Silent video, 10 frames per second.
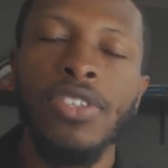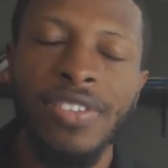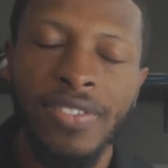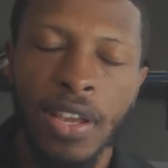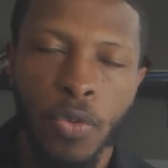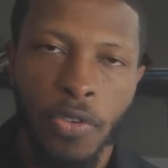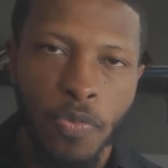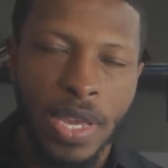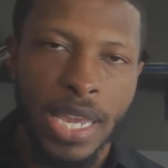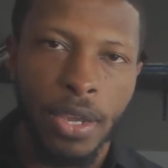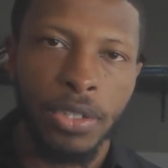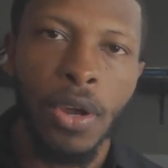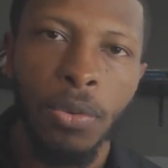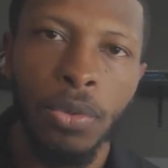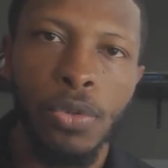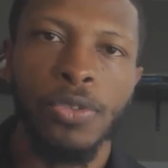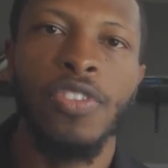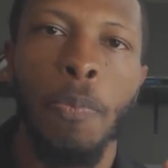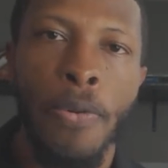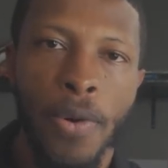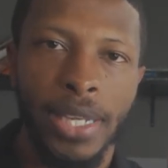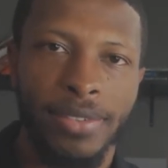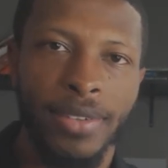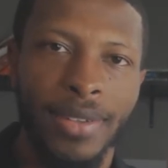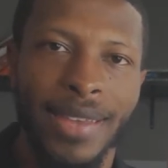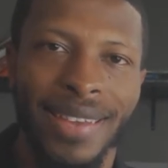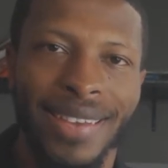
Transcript: Just stick with me here. Don't lose the point.